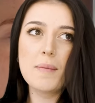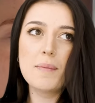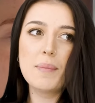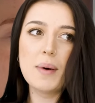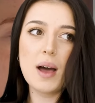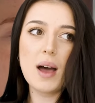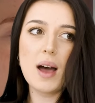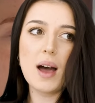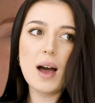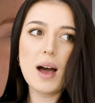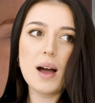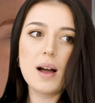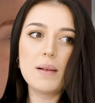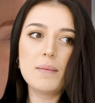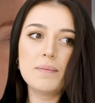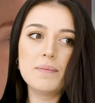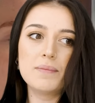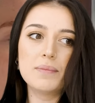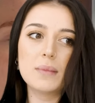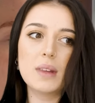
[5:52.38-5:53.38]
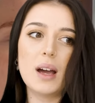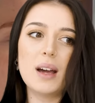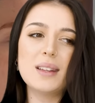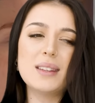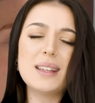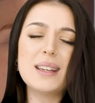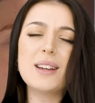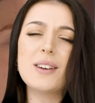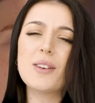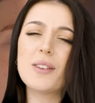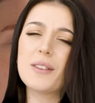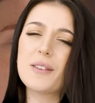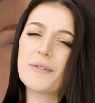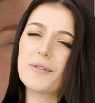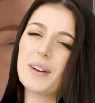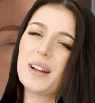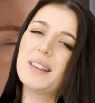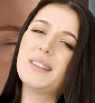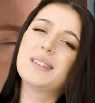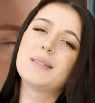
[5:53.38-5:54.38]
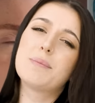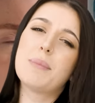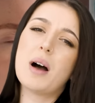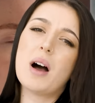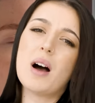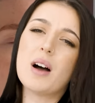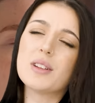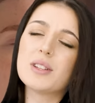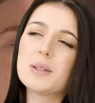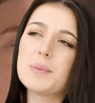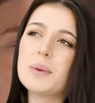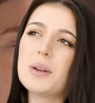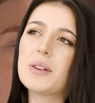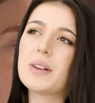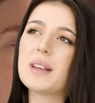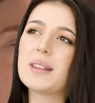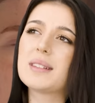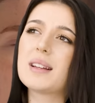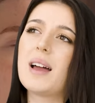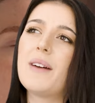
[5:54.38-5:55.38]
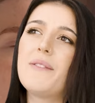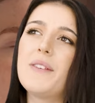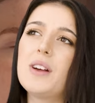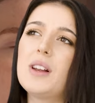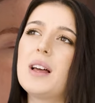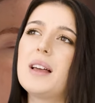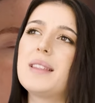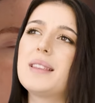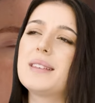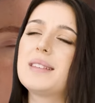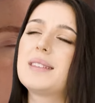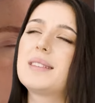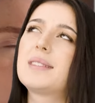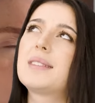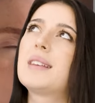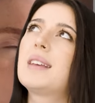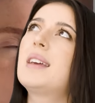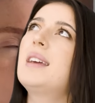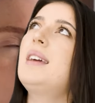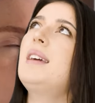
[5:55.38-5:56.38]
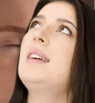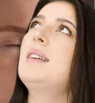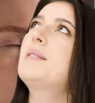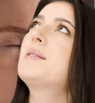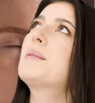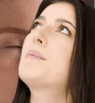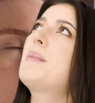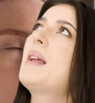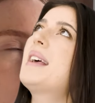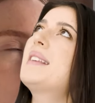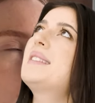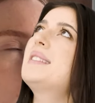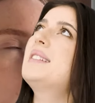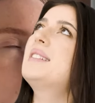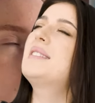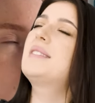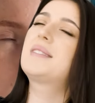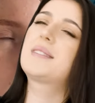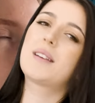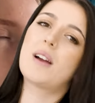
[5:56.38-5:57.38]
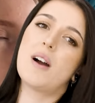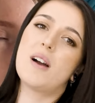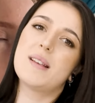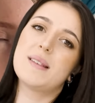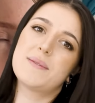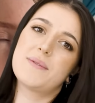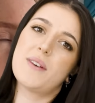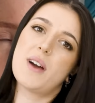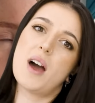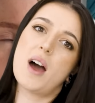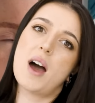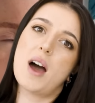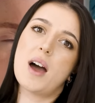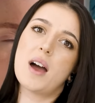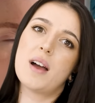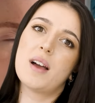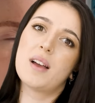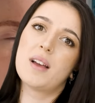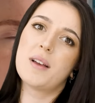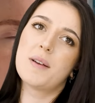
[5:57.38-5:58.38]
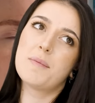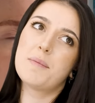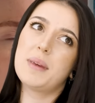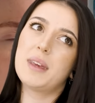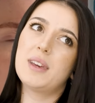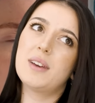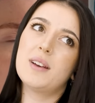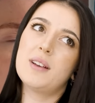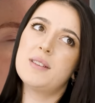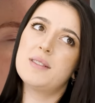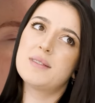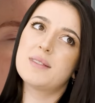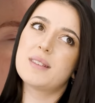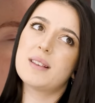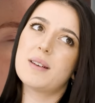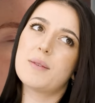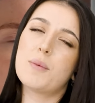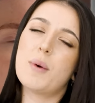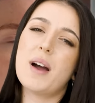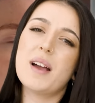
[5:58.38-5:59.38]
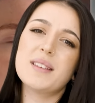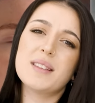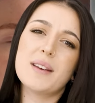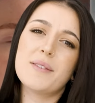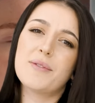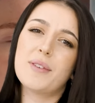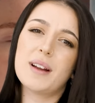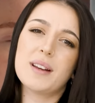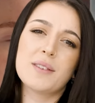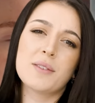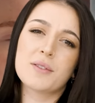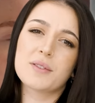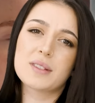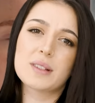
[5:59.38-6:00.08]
But um, I think on the friend's part, to be honest, I feel like this is a blessing in disguise for her because why is her friend not